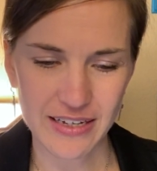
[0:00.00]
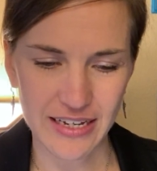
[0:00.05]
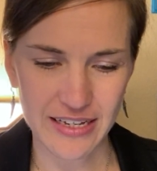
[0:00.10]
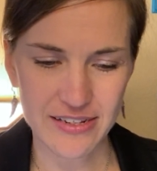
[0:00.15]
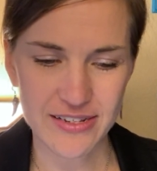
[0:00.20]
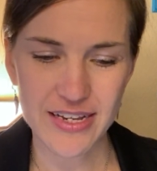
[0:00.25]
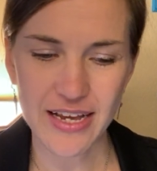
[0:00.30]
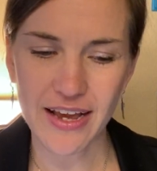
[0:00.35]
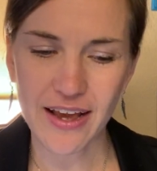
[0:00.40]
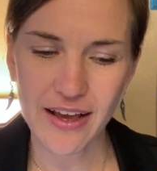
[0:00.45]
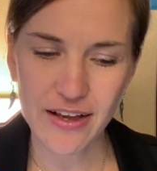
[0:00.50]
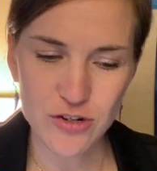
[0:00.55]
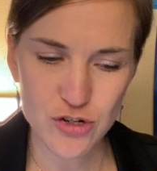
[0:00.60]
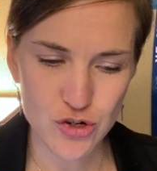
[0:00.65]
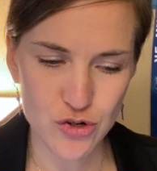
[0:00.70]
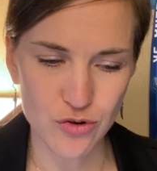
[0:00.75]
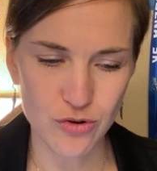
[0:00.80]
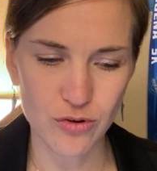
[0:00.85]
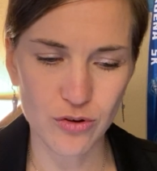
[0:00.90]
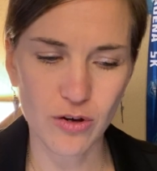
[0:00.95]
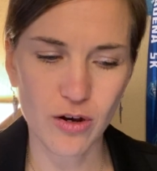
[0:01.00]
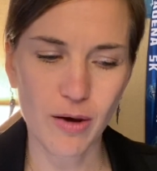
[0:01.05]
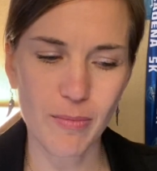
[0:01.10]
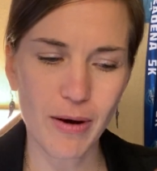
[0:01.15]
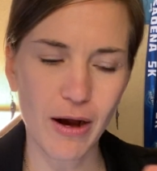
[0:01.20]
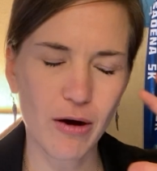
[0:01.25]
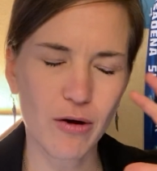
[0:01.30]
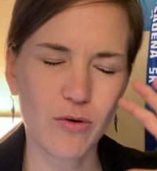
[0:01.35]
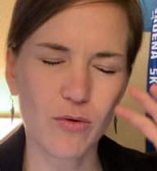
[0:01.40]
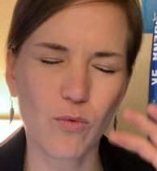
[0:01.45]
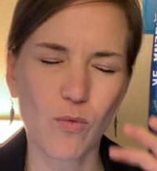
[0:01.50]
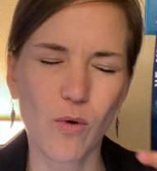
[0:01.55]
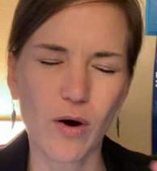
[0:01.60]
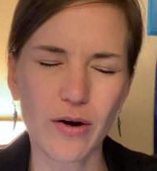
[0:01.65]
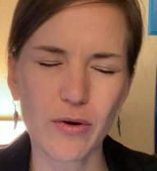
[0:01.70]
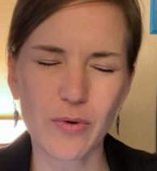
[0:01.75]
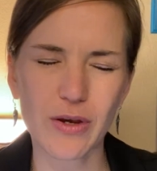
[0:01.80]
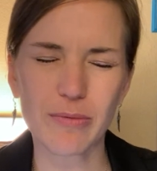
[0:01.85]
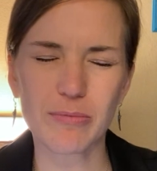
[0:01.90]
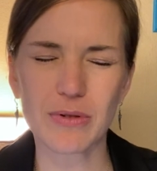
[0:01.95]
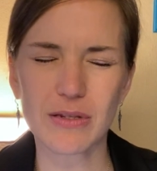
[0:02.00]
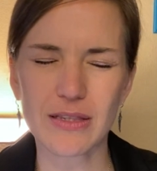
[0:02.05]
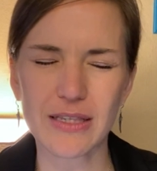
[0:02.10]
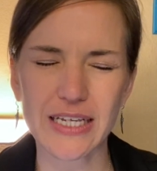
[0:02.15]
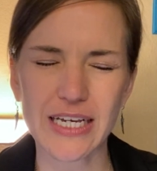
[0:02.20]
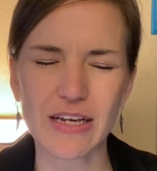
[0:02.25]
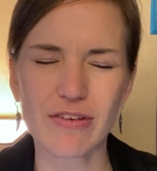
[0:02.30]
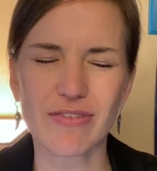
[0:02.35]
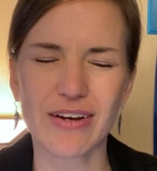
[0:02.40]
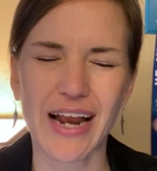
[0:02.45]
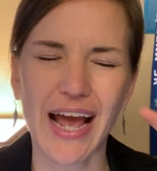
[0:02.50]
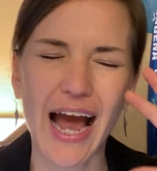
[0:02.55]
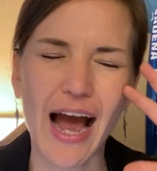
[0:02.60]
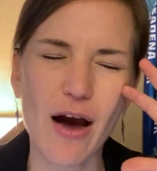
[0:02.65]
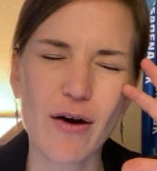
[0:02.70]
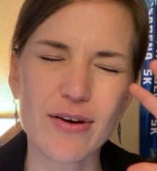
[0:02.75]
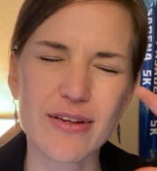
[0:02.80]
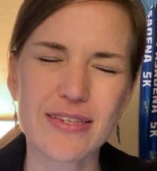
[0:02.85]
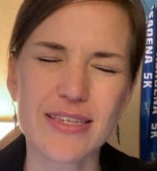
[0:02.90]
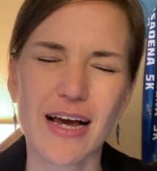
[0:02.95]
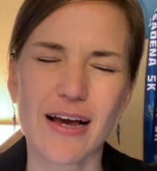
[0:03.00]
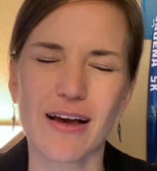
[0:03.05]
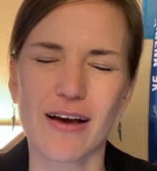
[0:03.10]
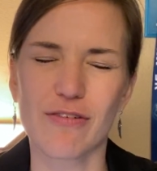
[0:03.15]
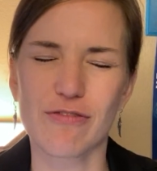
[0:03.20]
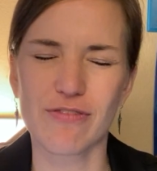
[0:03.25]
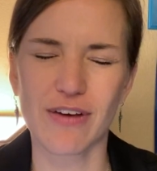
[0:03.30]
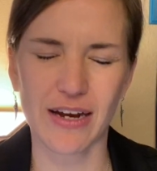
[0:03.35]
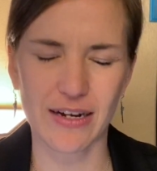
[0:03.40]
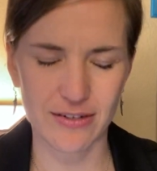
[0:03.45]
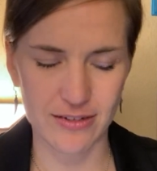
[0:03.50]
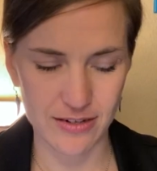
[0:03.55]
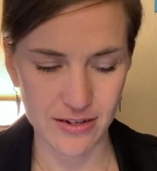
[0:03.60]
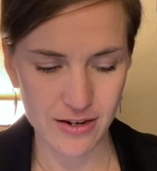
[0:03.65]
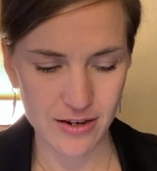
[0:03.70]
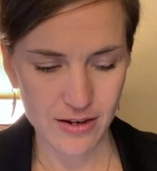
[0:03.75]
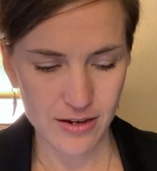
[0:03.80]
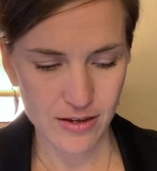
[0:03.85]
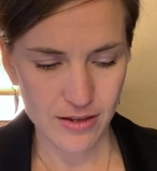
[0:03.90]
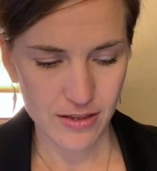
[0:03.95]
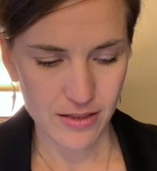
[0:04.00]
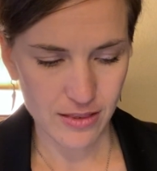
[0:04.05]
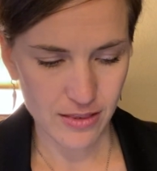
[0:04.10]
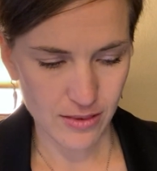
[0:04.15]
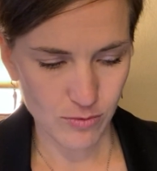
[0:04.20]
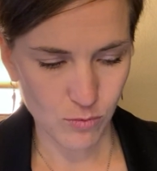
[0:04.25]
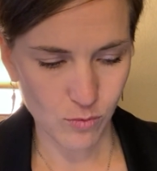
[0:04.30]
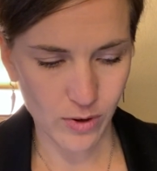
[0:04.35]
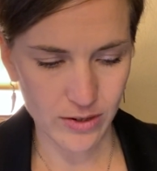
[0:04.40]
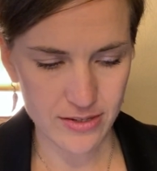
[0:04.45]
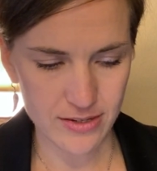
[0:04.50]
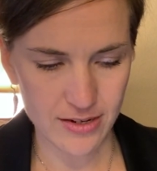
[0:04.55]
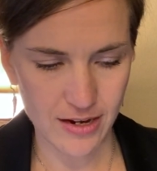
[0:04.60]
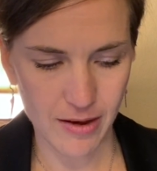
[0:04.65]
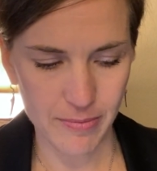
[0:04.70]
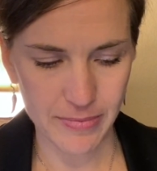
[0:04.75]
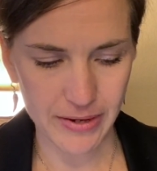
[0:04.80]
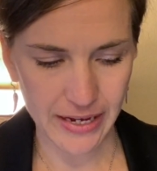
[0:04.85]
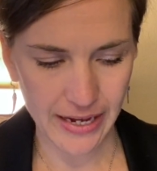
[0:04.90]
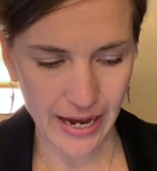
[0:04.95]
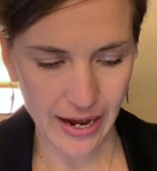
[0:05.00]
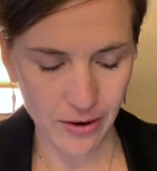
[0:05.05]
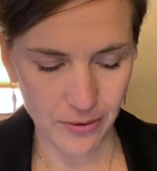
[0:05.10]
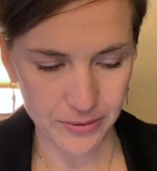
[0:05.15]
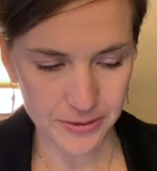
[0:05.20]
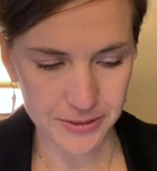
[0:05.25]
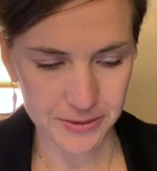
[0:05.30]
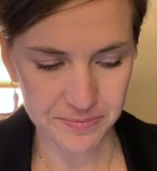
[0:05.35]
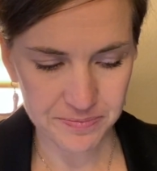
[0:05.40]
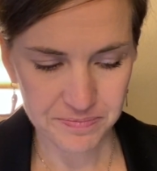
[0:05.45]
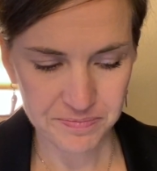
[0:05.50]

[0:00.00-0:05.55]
intentional about what do we believe and how does that affect what's coming out.